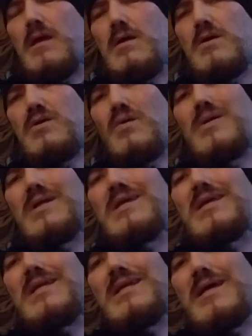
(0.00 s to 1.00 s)
No,
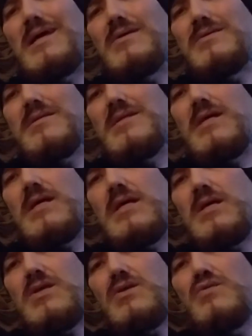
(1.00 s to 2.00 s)
here's the thing.
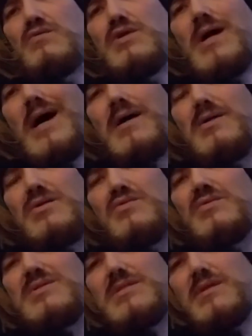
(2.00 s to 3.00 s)
You got to
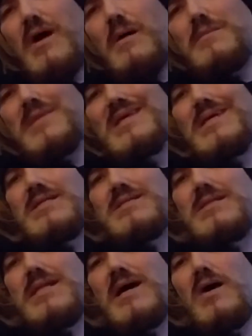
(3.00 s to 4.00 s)
stop this
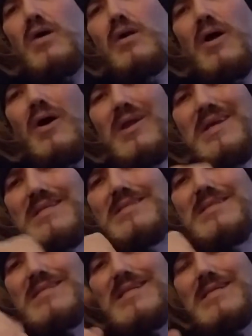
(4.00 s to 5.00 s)
now.
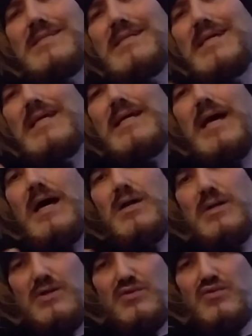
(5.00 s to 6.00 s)
Lawlessness is getting out of
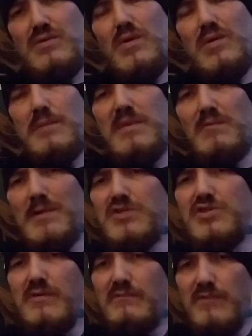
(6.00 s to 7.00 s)
control. Let me read
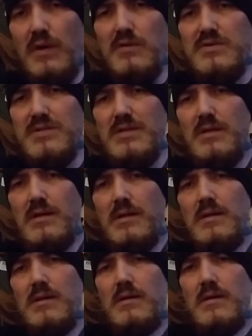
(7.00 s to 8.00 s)
you a verse
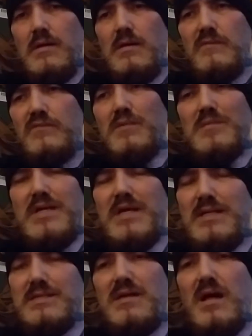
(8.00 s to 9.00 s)
from King
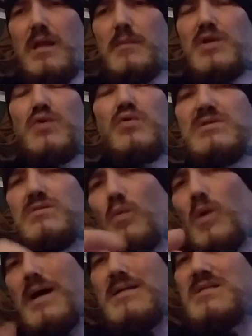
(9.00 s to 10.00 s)
Solomon, who is the
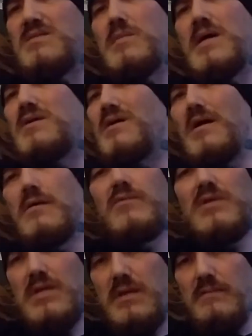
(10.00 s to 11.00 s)
wisest man to ever
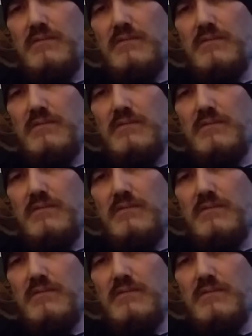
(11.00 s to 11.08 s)
live.